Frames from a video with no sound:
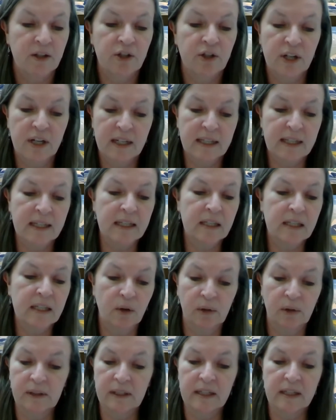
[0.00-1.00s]
Jesus
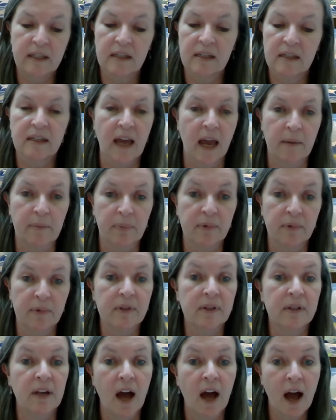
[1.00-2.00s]
told his
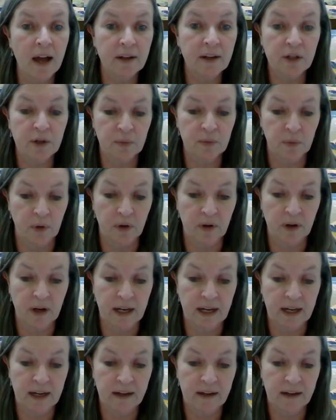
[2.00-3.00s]
disciples not to
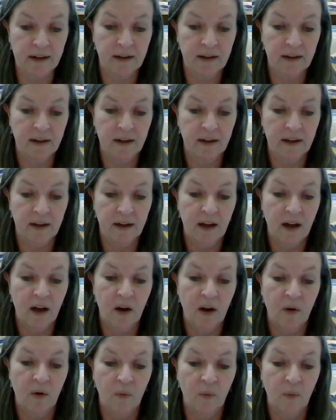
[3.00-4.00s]
worry.
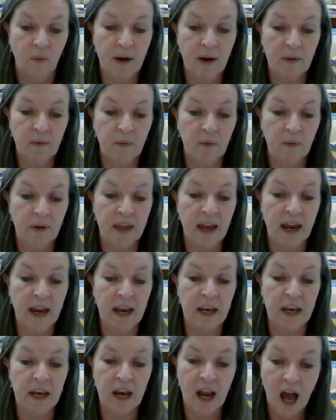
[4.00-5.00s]
What were
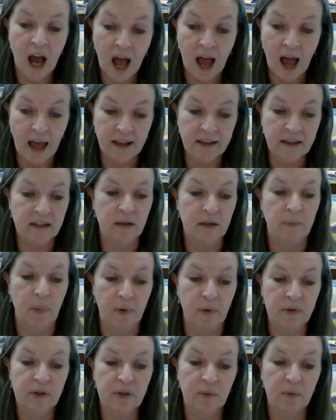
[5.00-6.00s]
they not
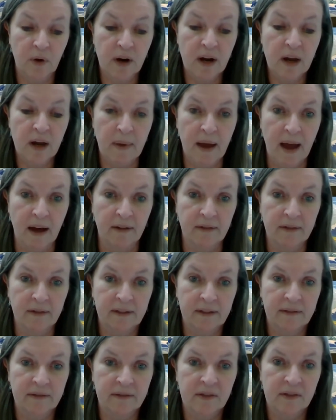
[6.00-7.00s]
supposed to worry about?
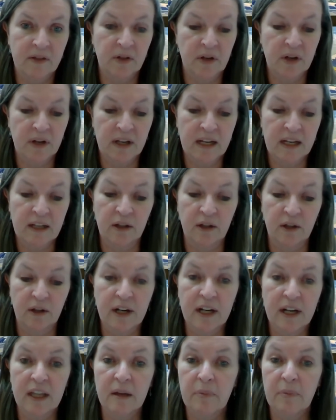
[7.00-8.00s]
So you need to
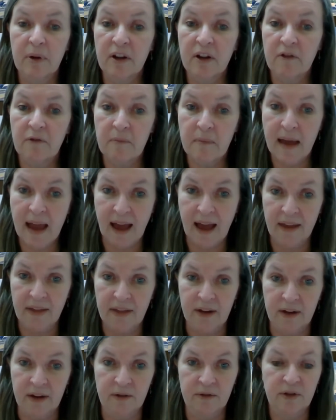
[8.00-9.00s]
look in the book of
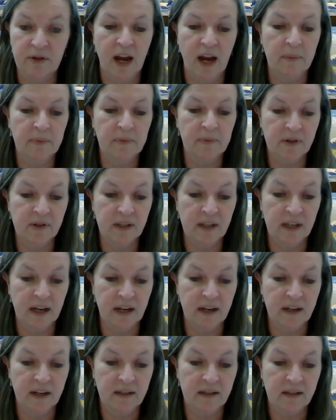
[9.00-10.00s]
Matthew, chapter
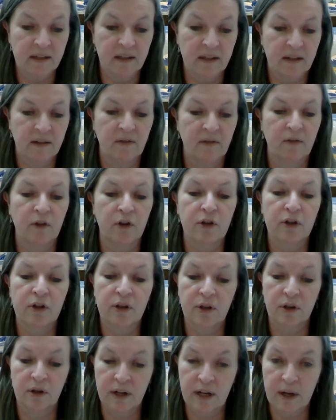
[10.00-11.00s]
6, verse
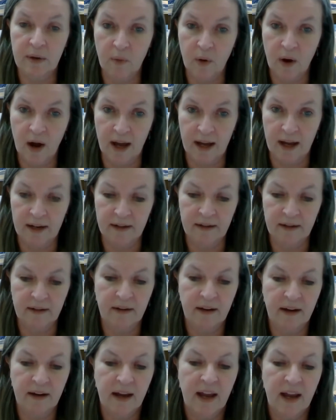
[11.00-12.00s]
31.